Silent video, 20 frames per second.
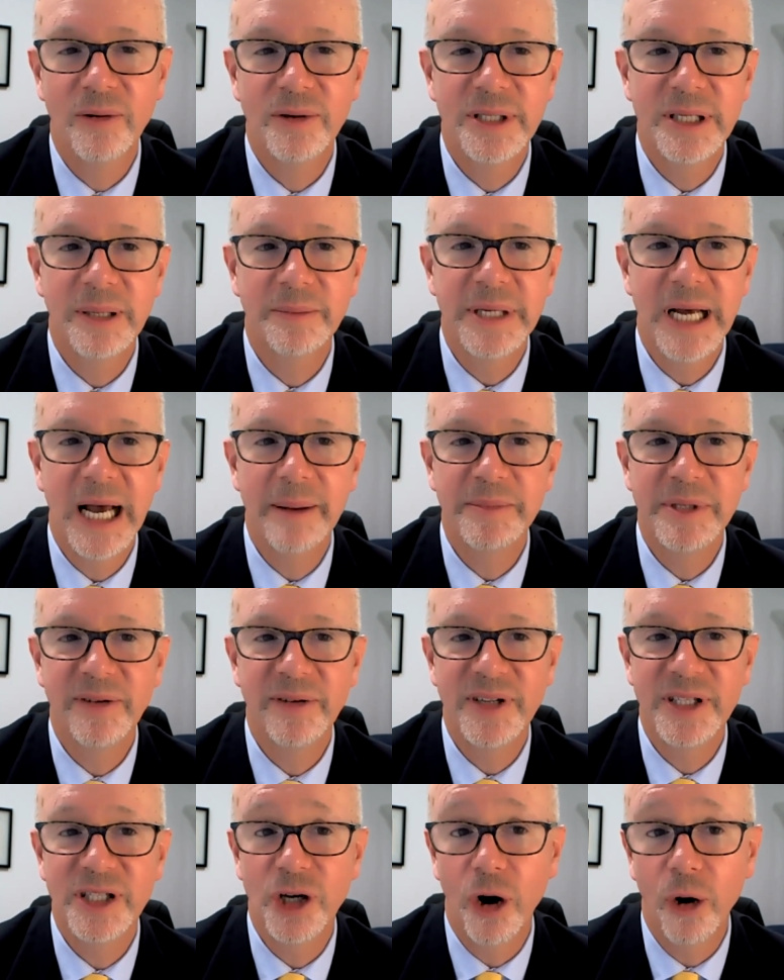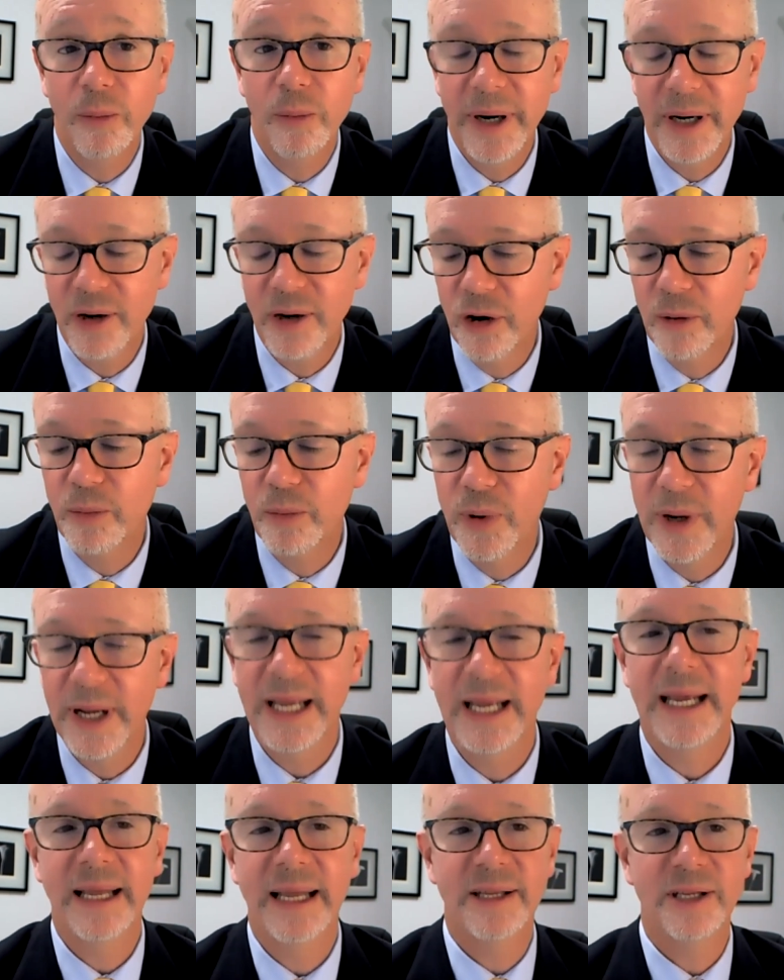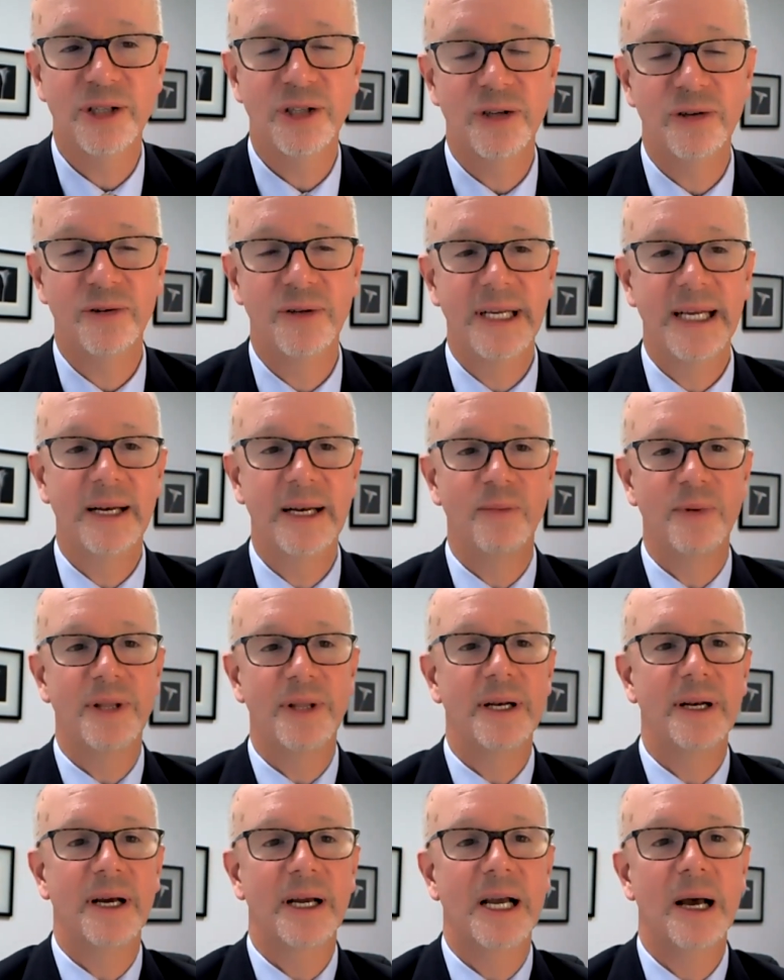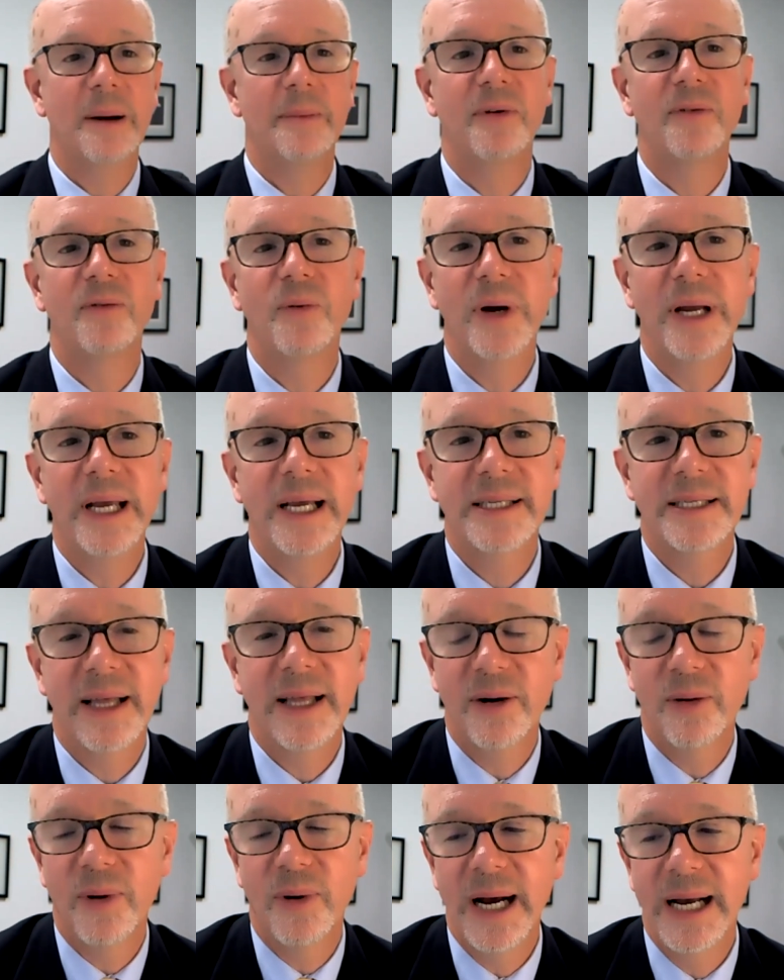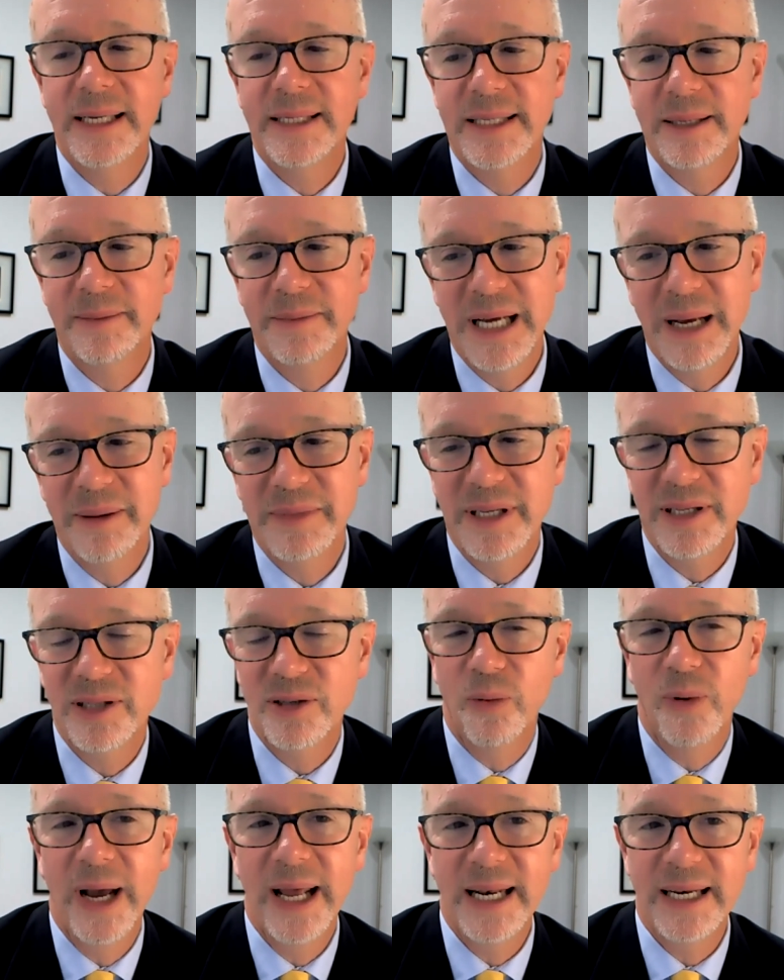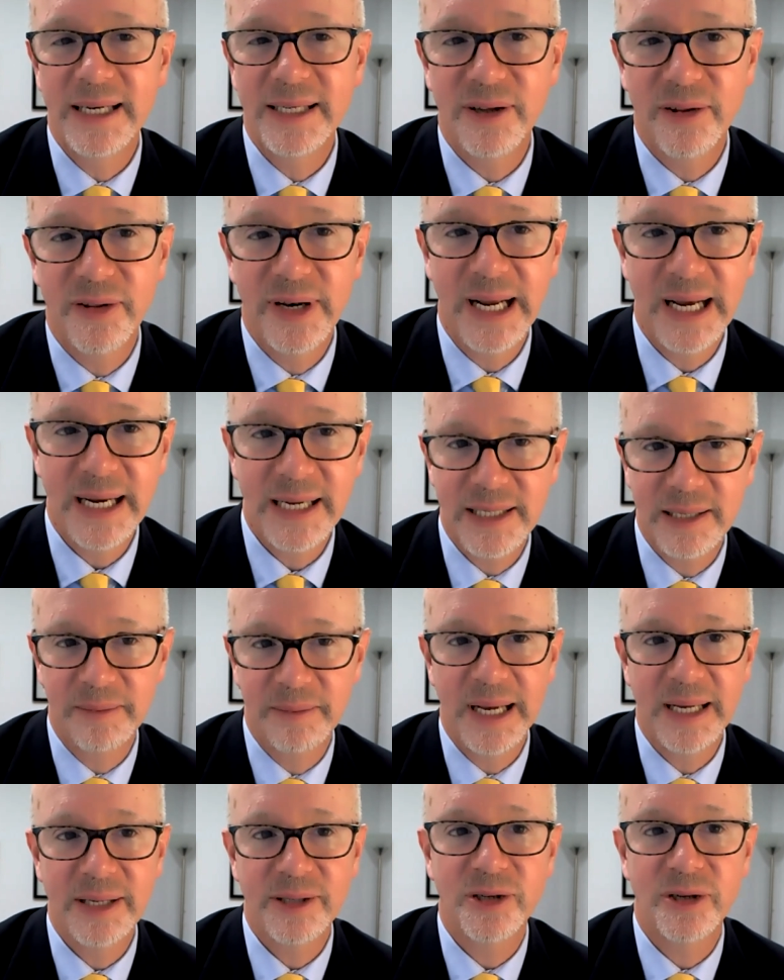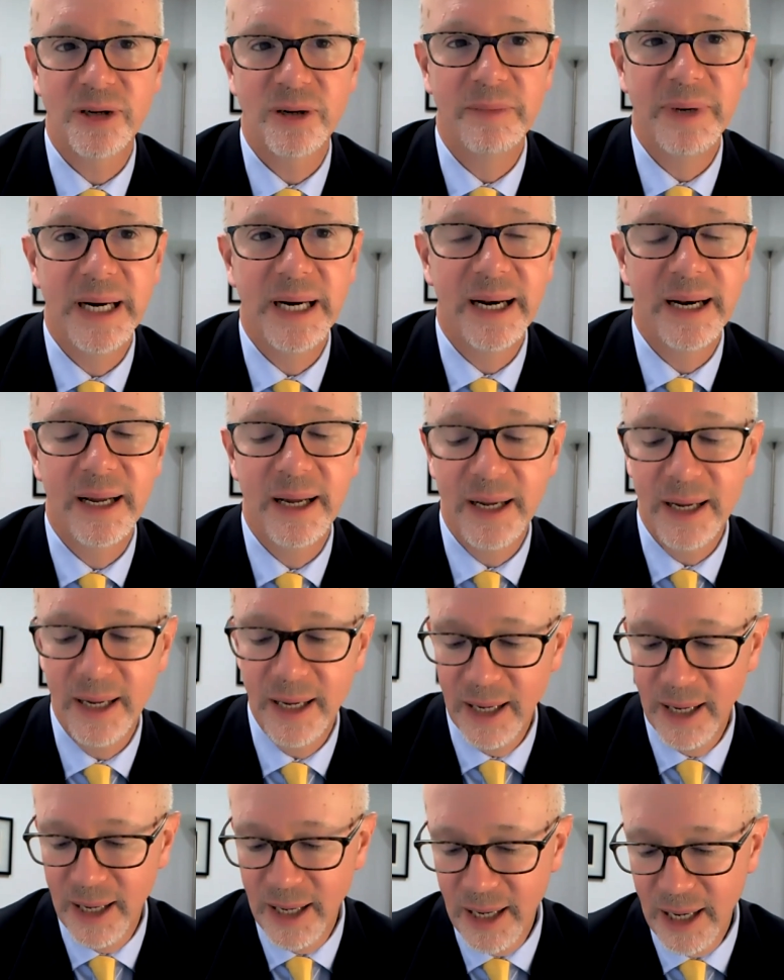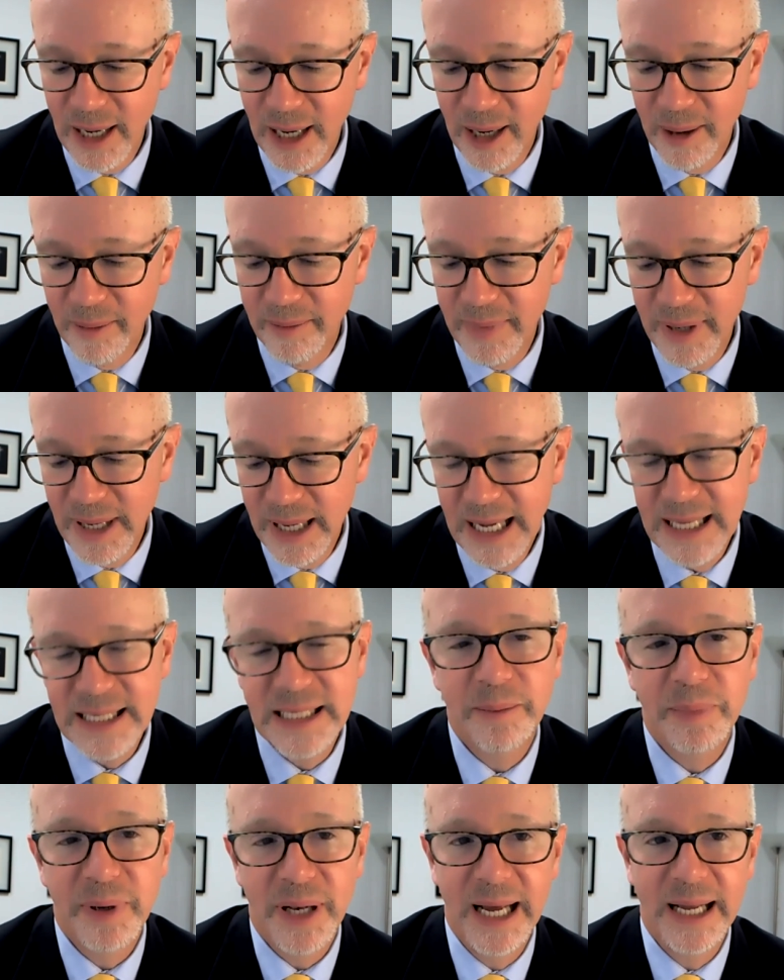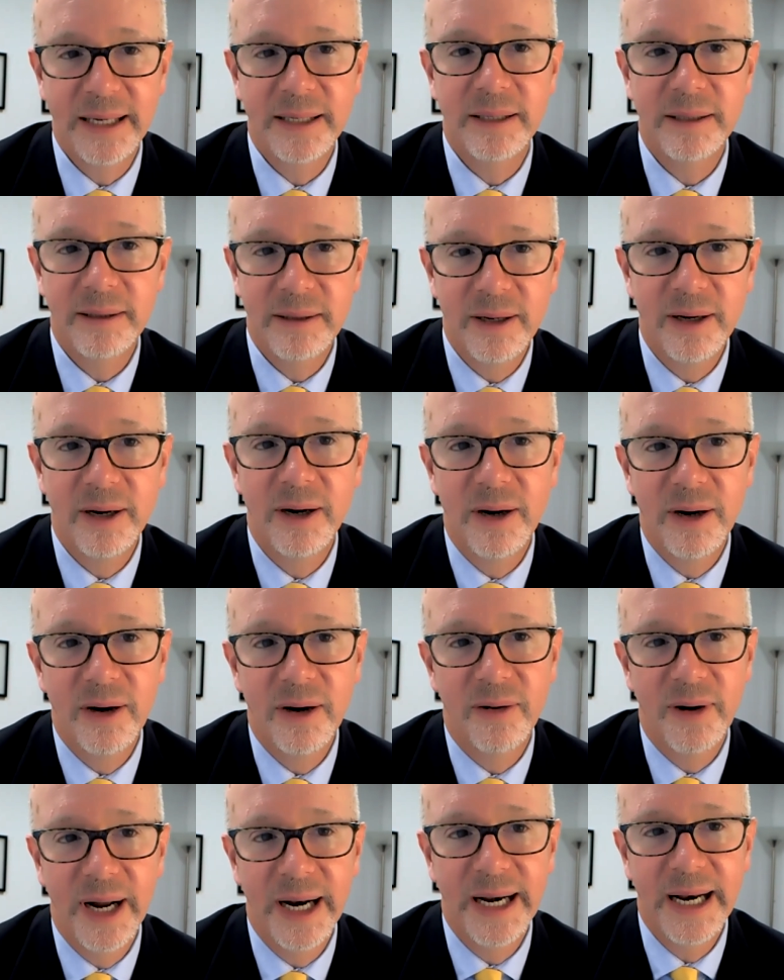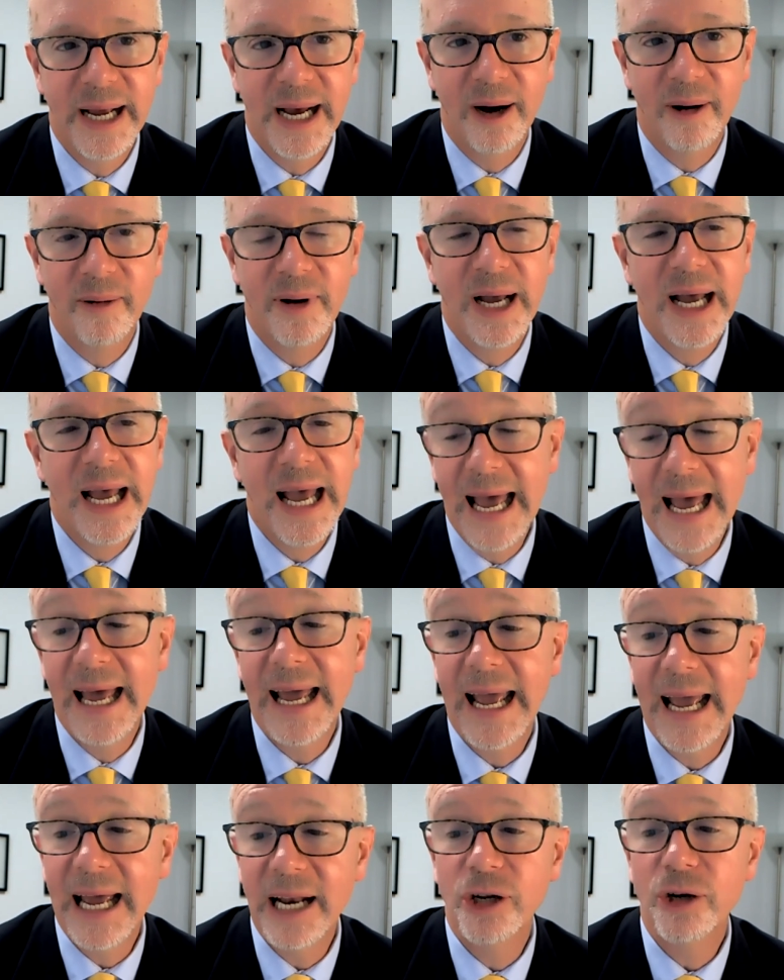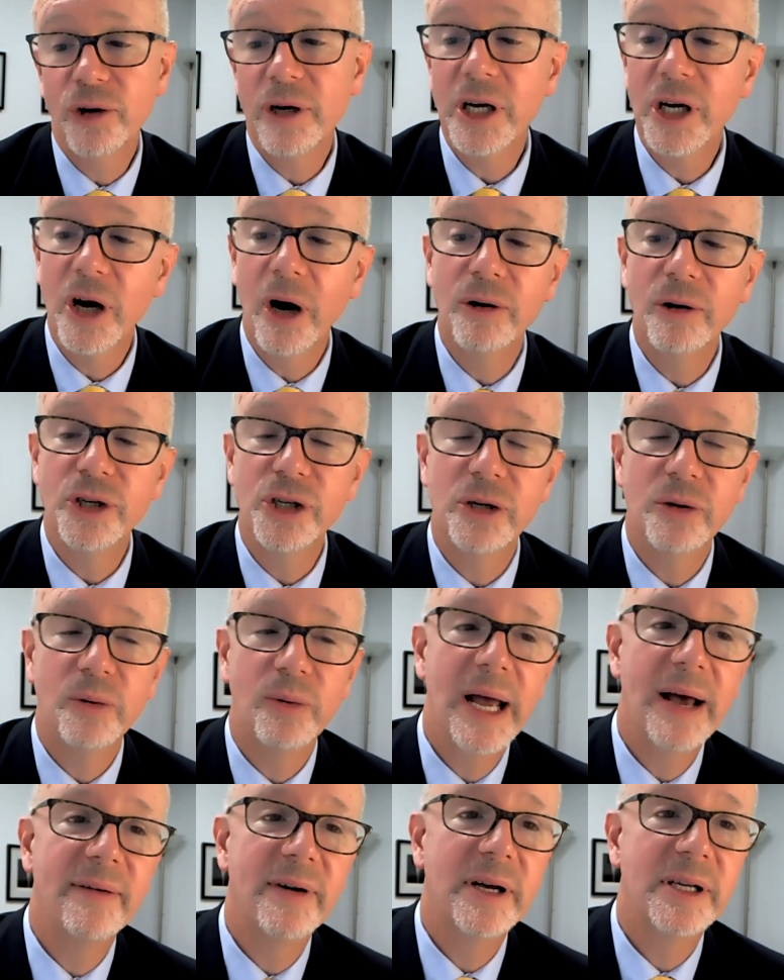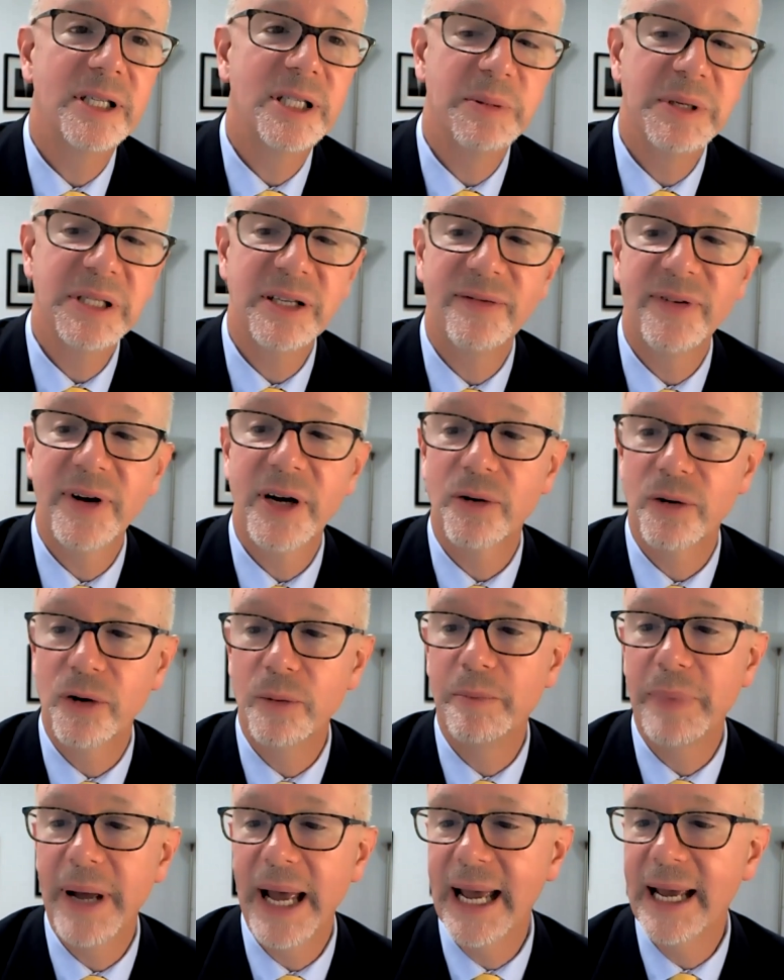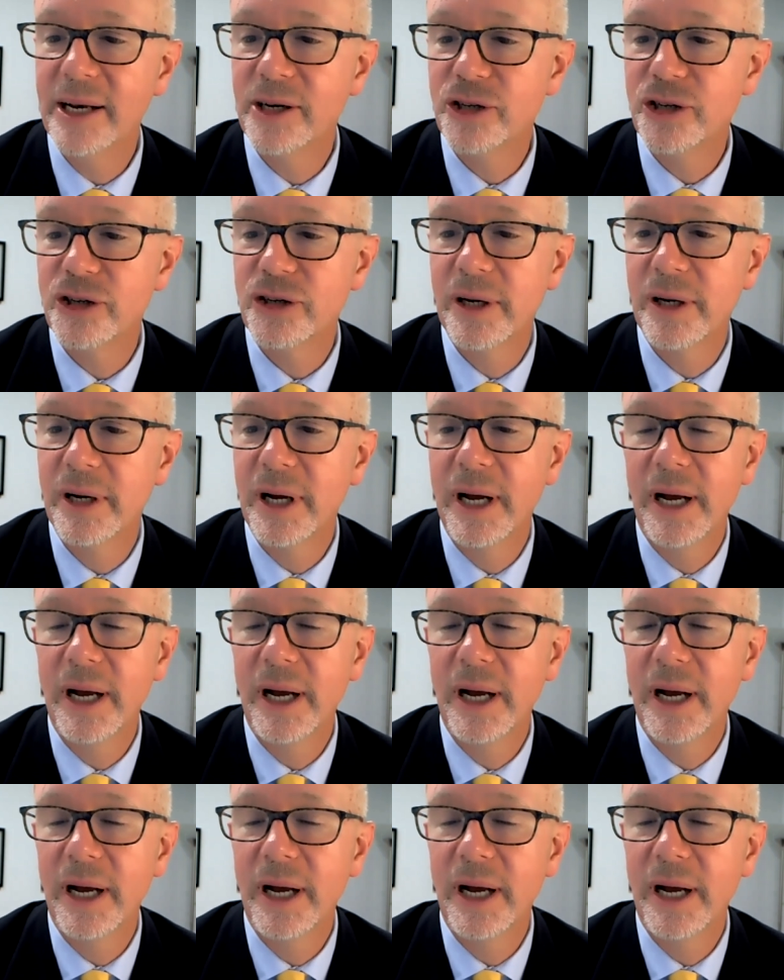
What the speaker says: sometimes if it's an open group, we can get the student in within a couple of weeks. Otherwise, sometimes it's a wait until the next semester, but it's a blend right now. And you can we have a specific group page